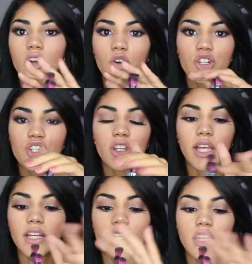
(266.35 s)
or
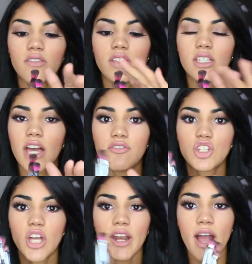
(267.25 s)
like none of these have
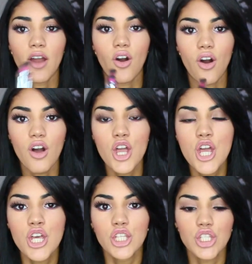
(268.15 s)
shed at all.
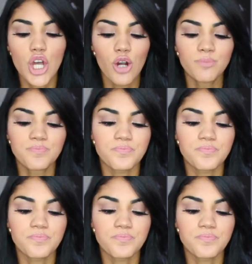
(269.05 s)
So